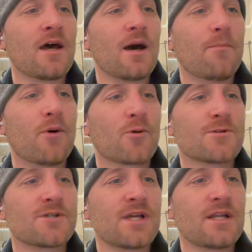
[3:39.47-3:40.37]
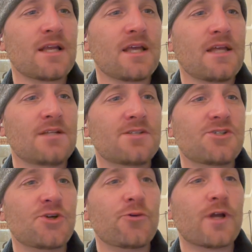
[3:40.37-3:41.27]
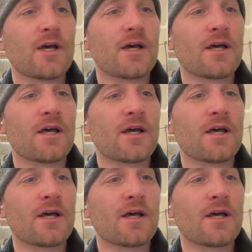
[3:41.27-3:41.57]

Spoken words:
a portion in Judah,